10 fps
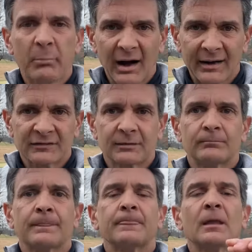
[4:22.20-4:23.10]
but
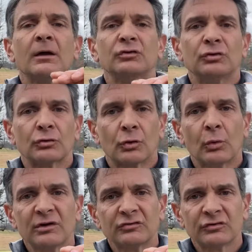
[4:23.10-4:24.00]
you're
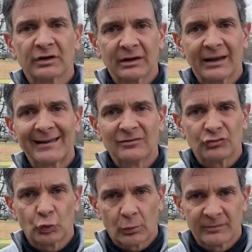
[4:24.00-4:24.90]
going to delay the
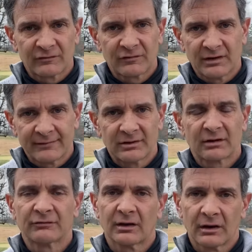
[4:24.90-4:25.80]
dormancy of it
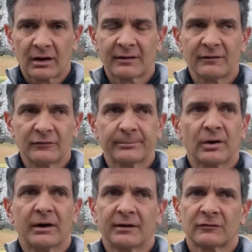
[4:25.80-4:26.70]
because a lot of these
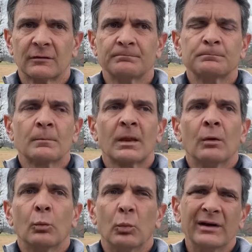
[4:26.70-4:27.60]
products
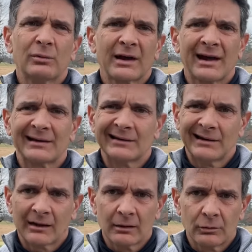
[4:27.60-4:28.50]
will kind of
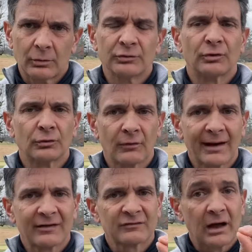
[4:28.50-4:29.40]
yellow your
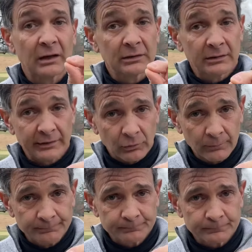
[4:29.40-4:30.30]
grass a
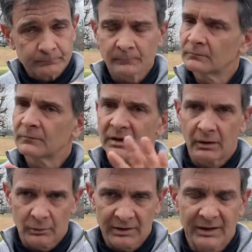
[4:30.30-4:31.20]
little,
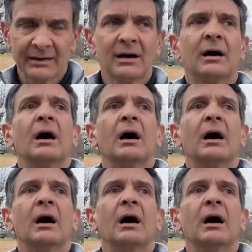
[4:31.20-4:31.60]
okay?